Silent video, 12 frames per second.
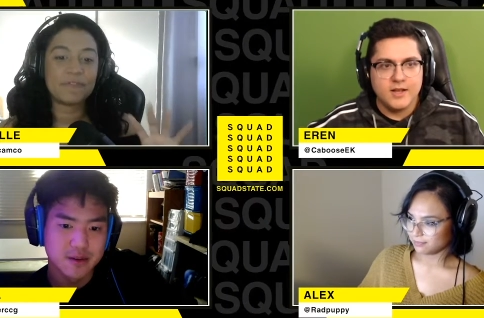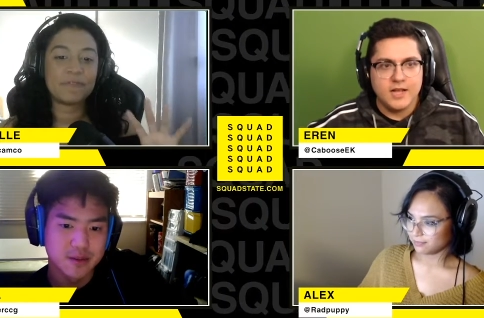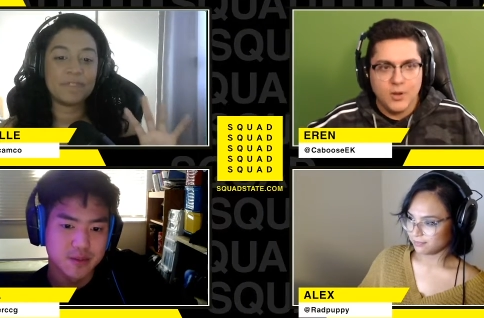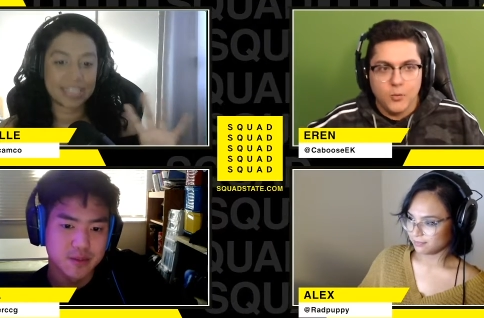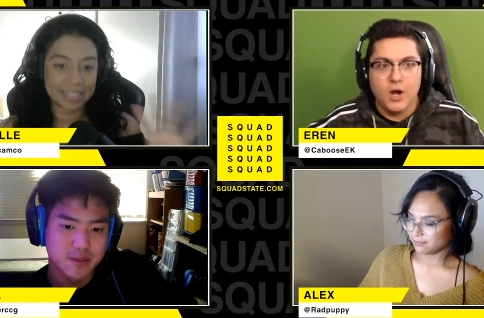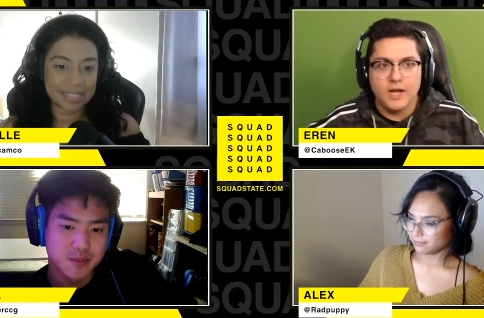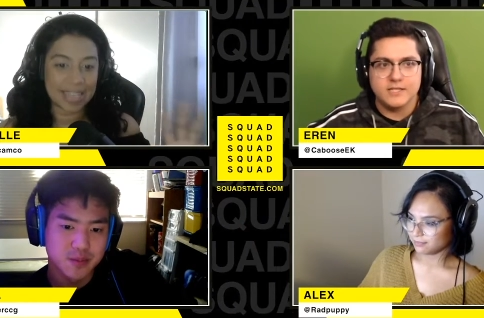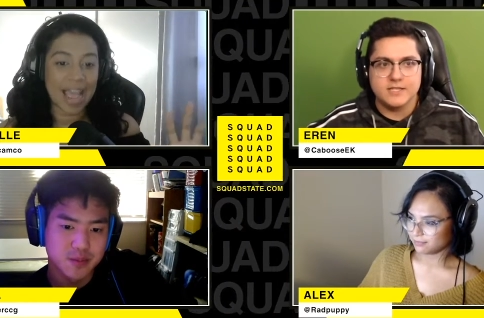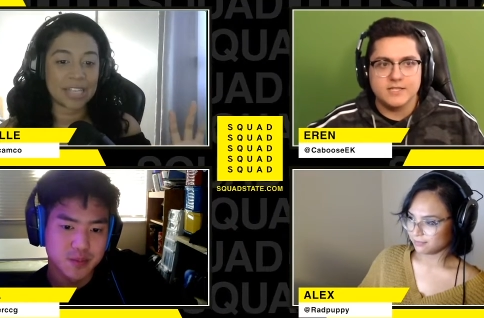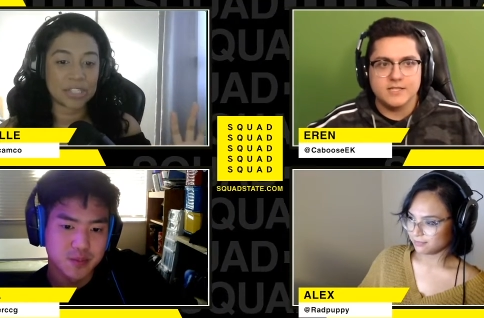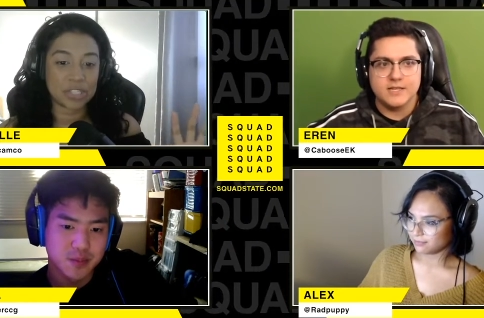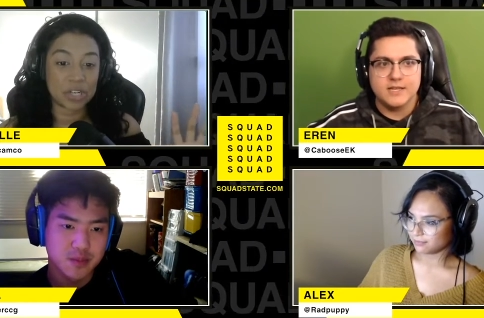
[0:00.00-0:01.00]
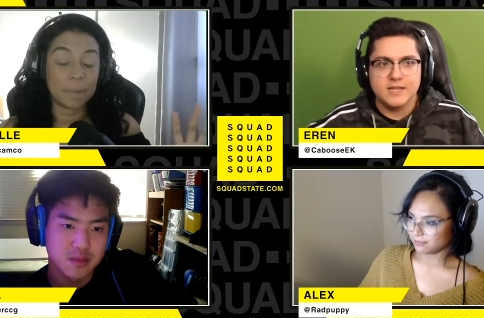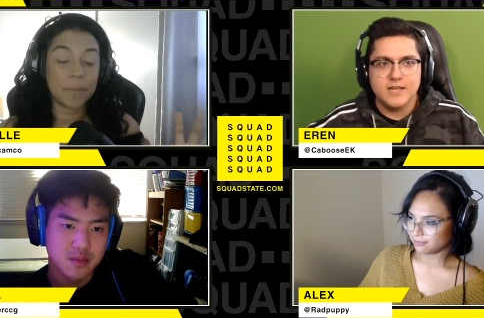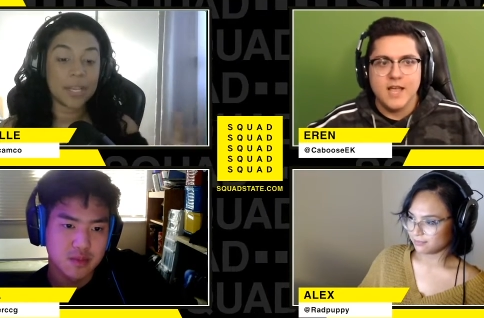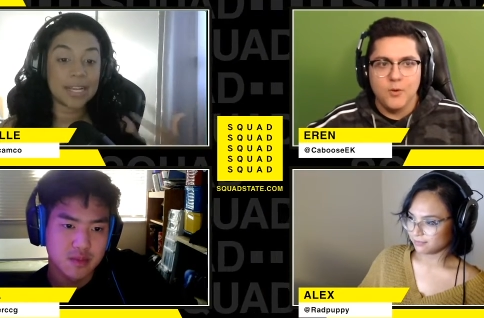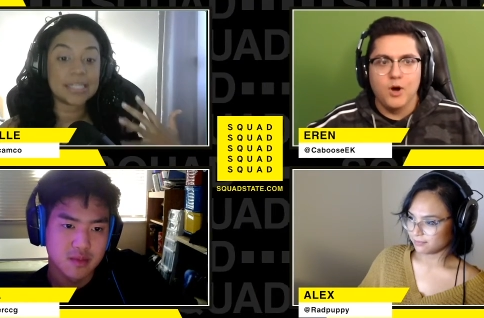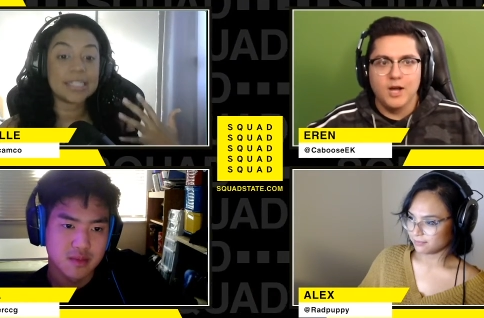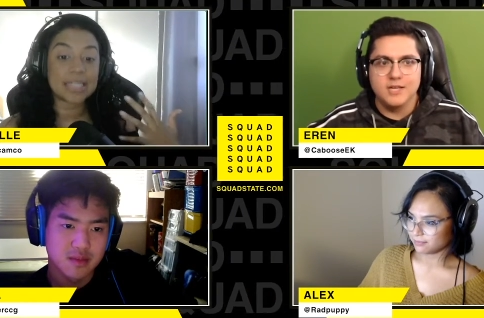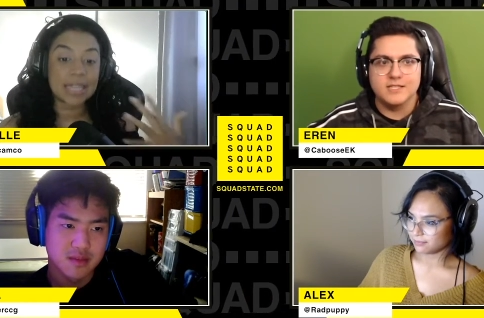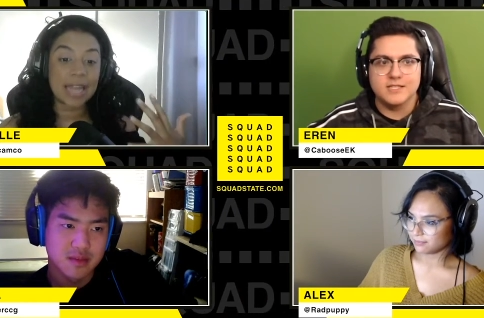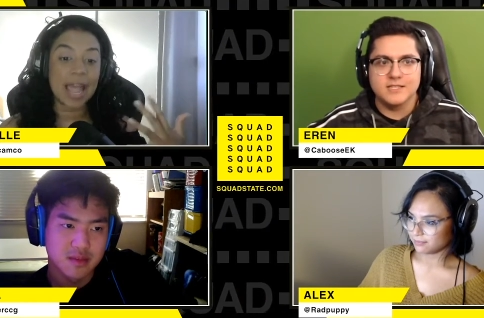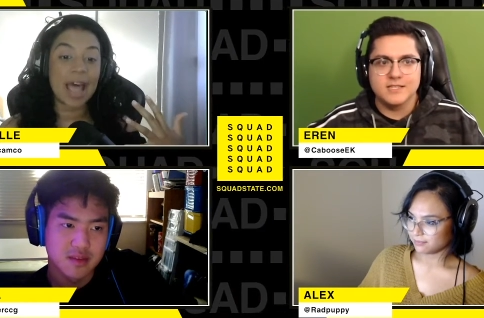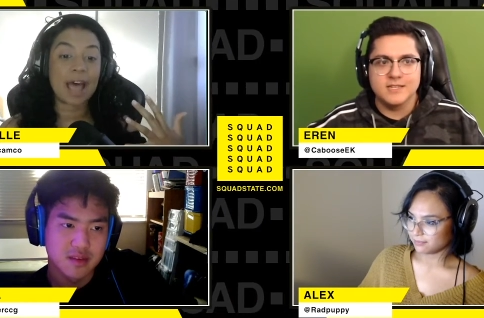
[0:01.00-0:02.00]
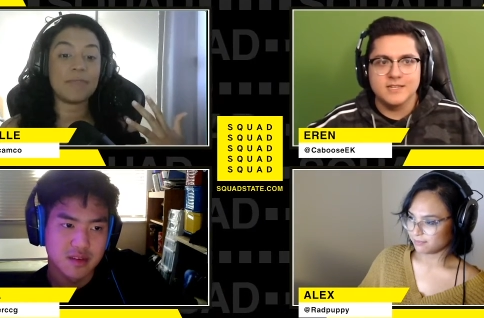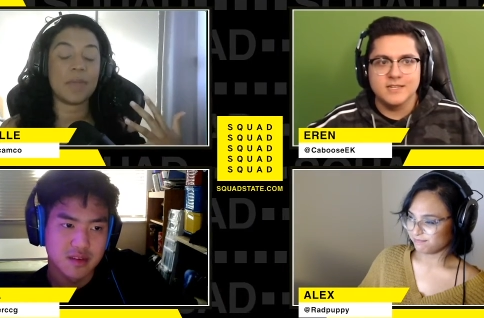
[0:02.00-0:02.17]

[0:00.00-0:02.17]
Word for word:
Speaker 1: disaster because it did have.